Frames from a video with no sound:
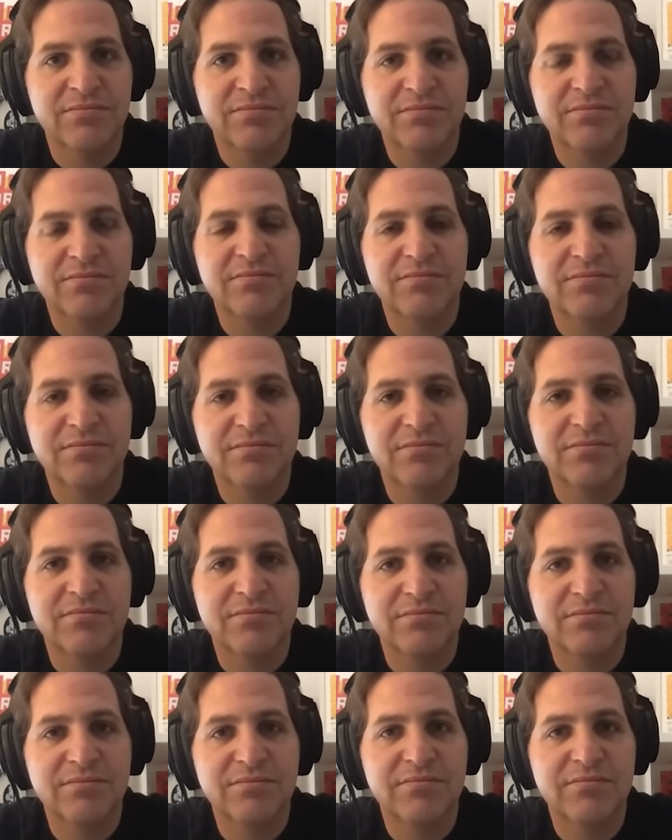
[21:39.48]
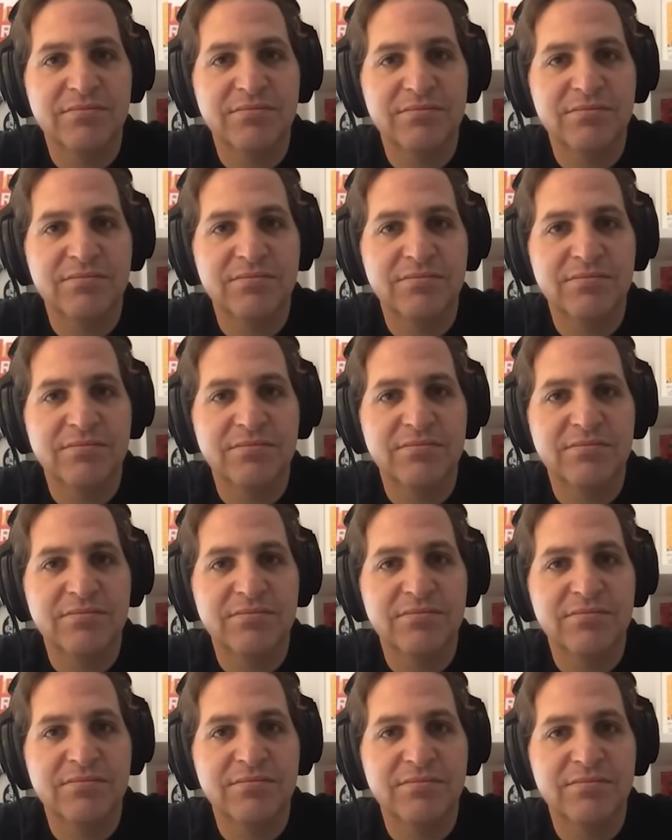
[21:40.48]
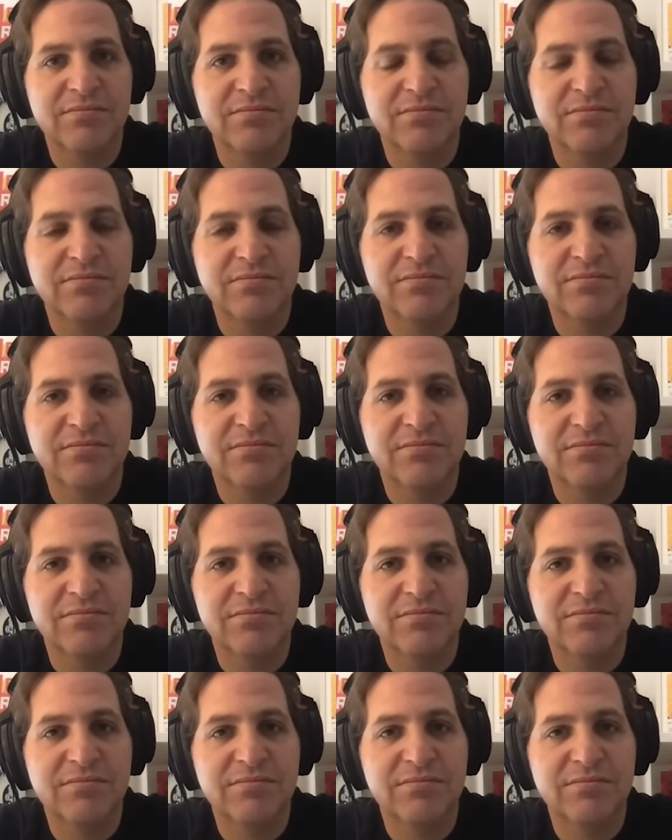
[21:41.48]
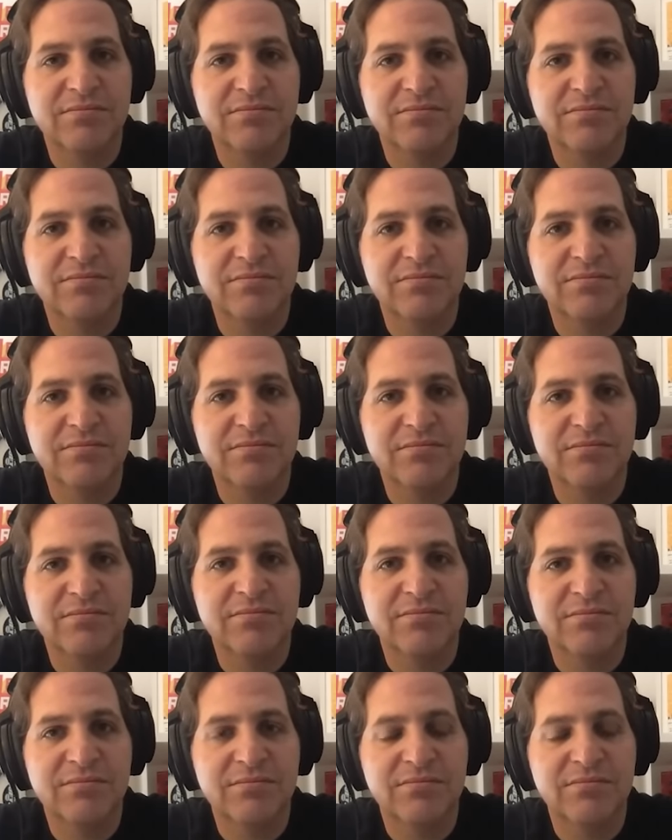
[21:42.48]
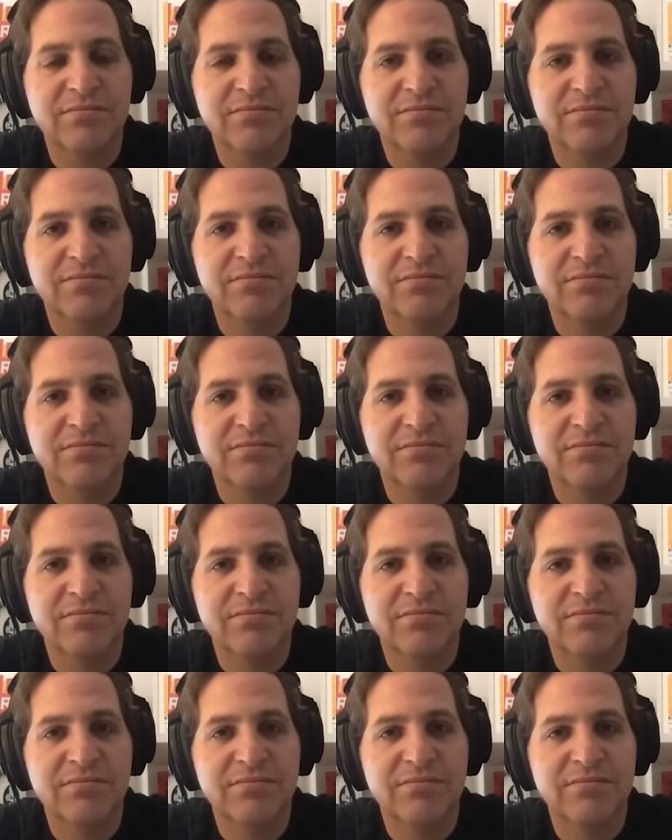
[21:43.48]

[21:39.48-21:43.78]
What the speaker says: (silent)